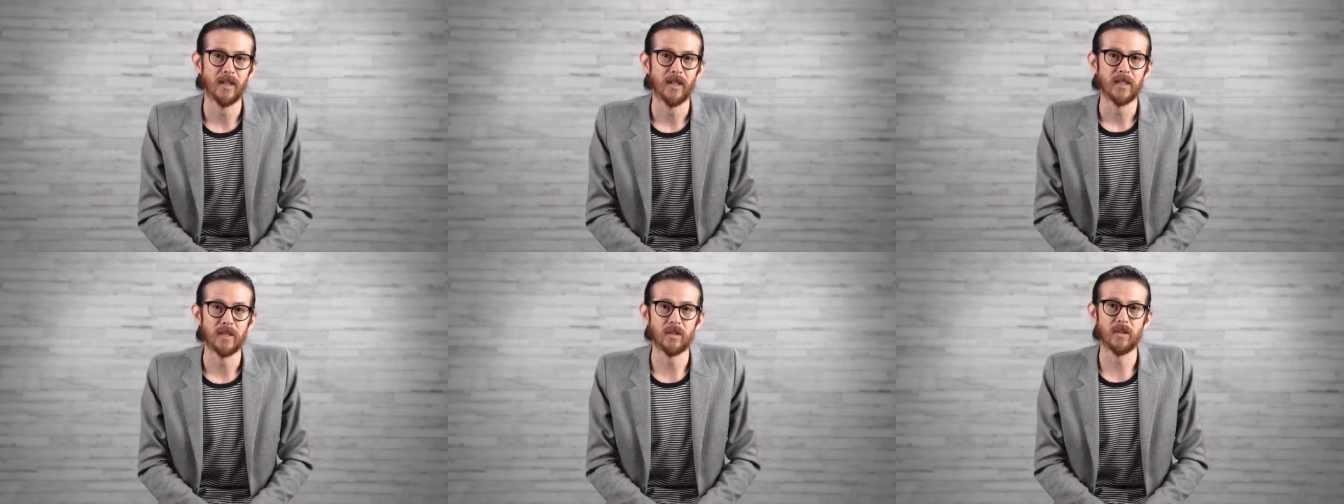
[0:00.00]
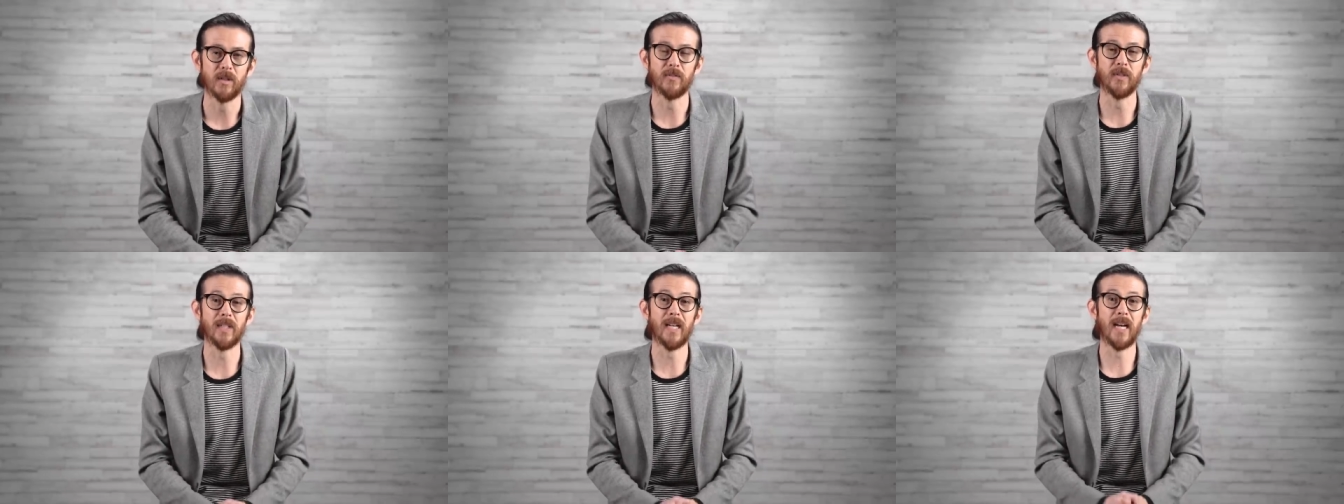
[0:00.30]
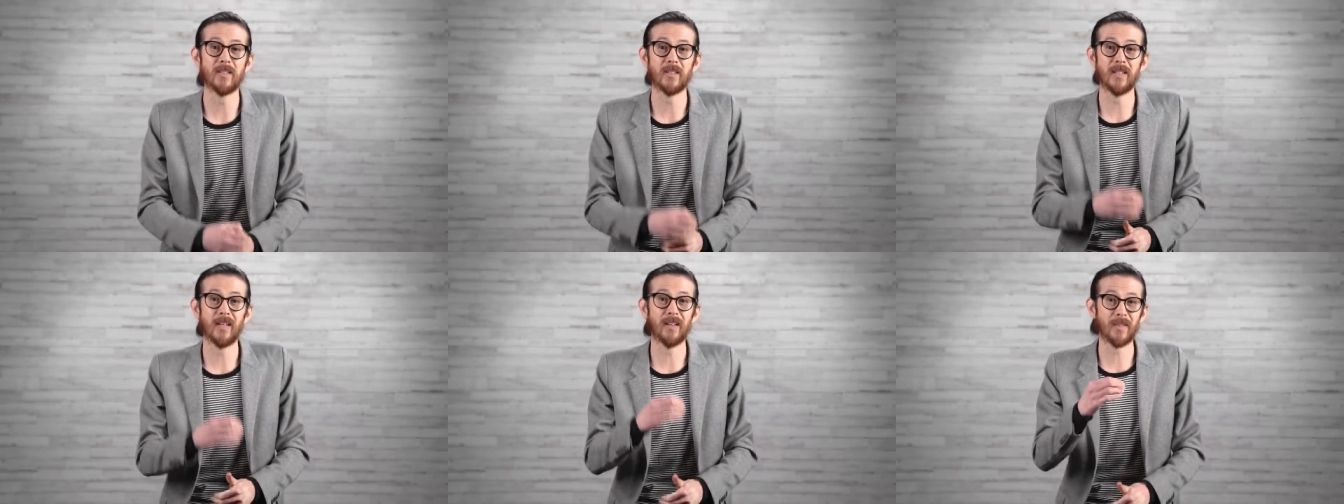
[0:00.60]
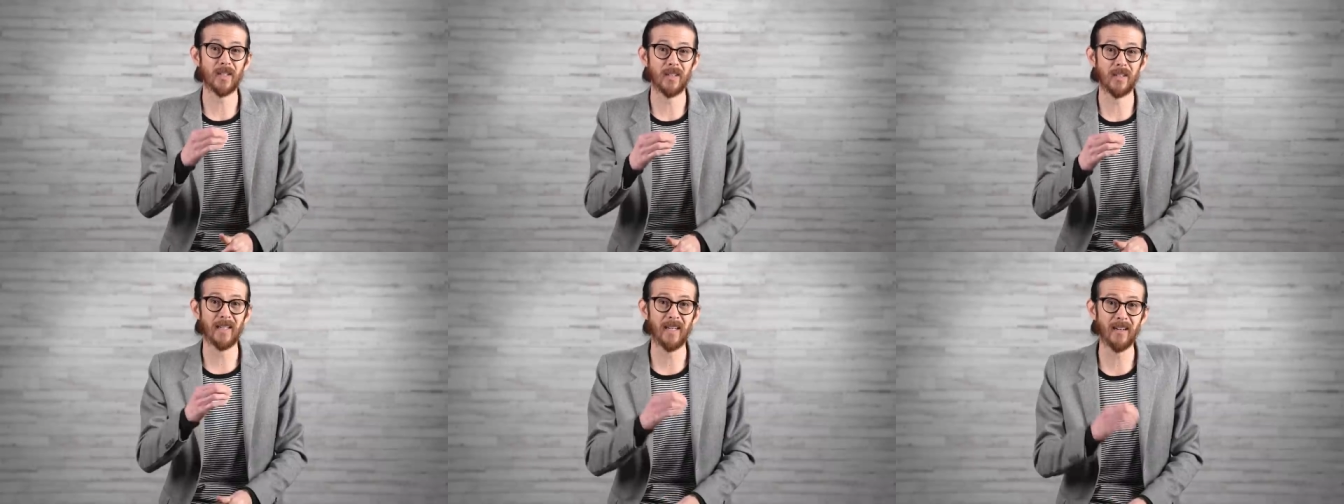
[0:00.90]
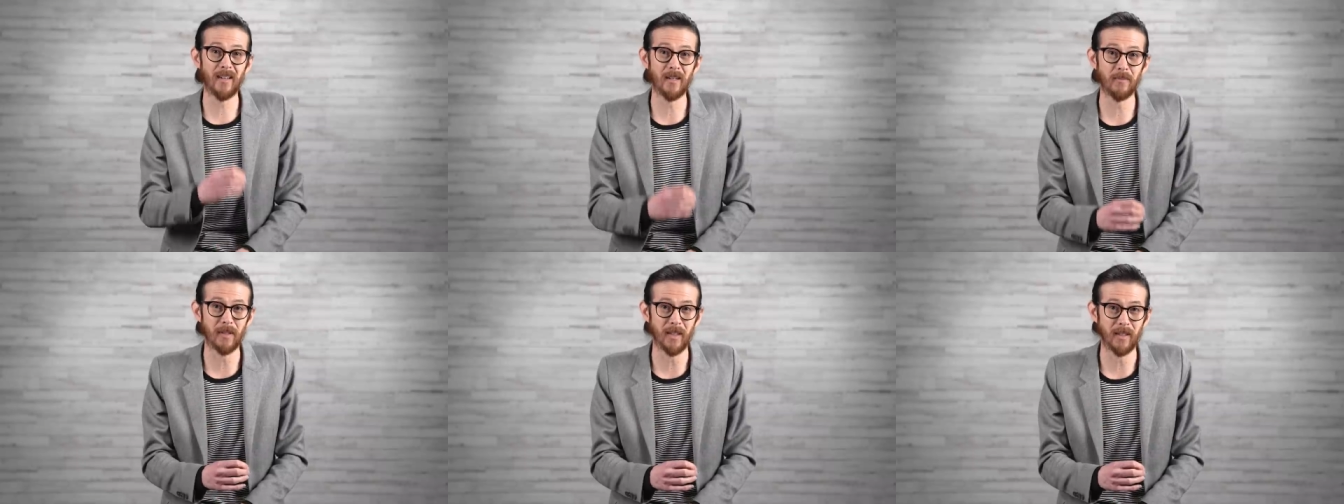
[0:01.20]
So if you guys are out there and
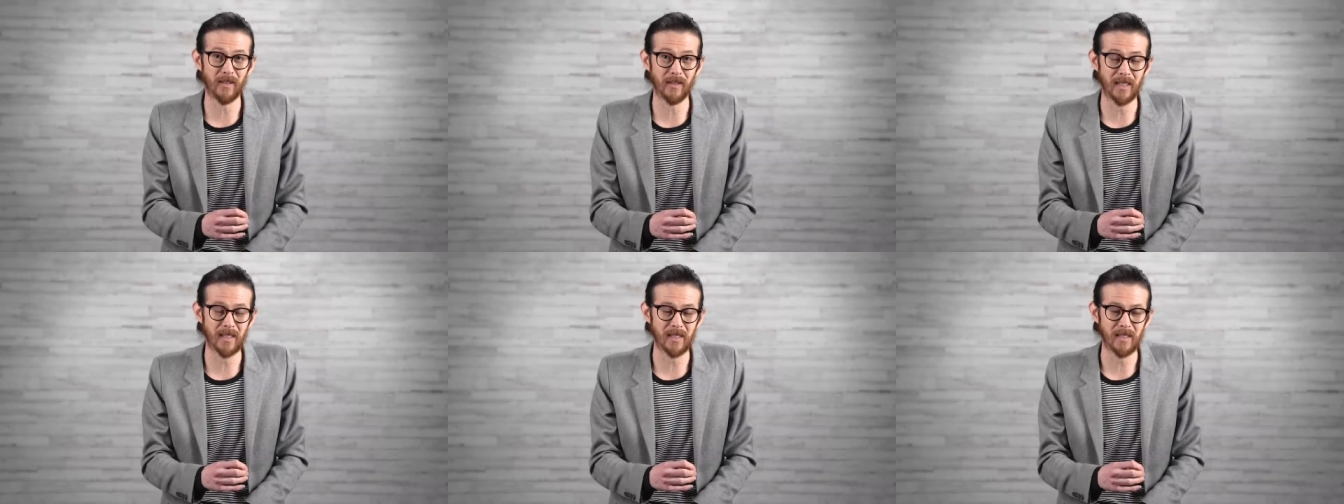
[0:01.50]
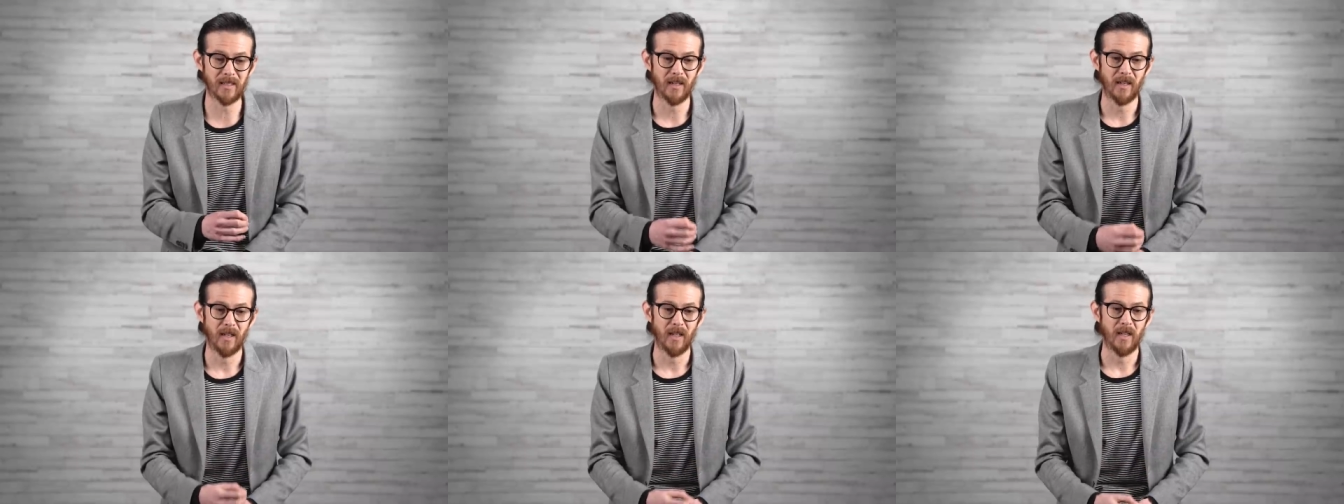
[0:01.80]
hearing me on this,